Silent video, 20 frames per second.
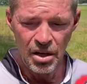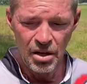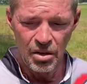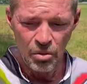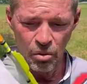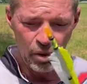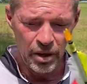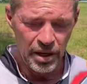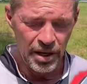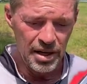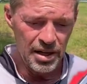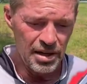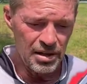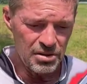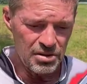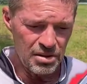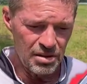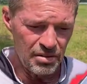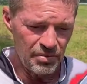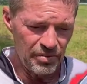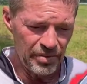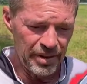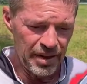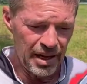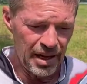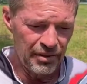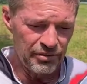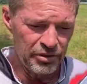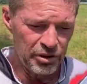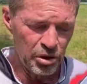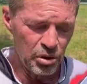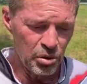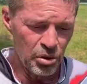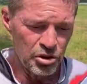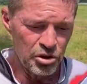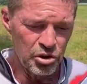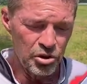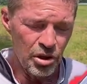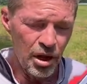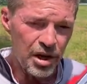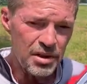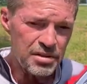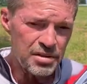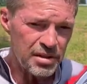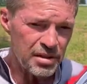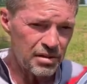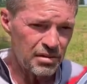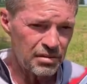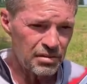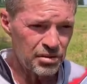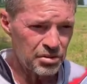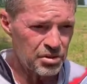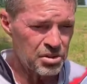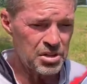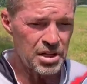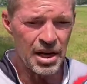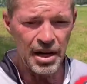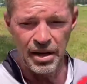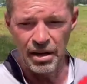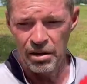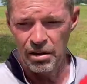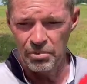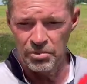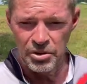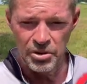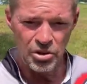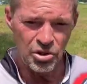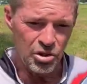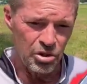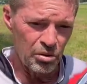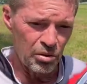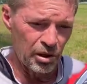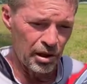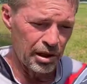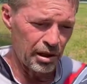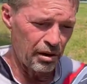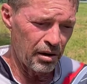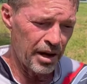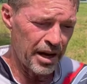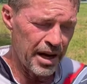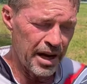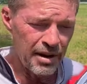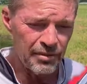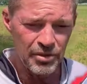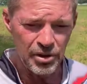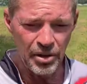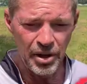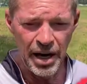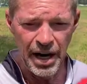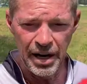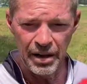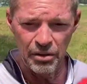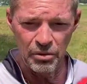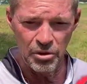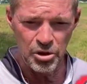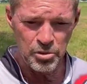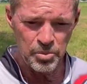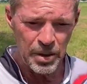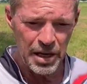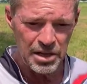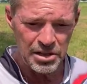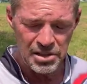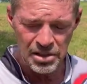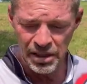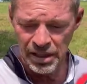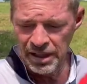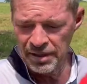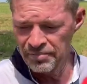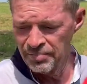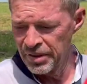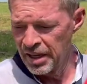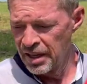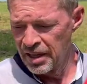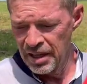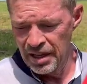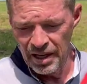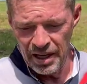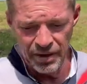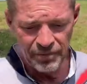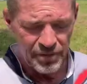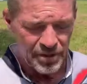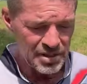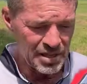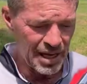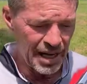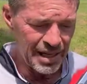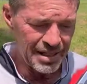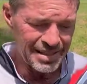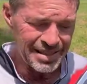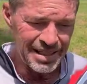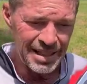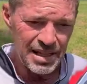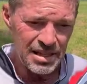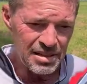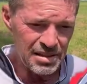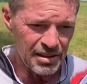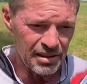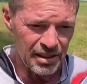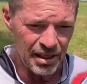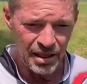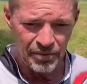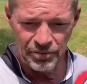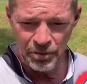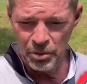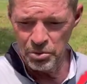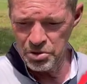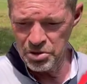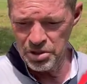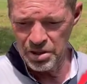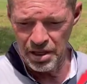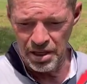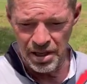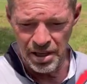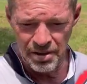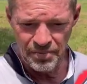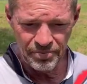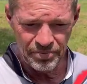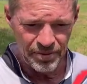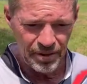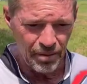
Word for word: Whereas if you adjust your setup to shoot a little heavier arrow, especially if it's got decent FOC,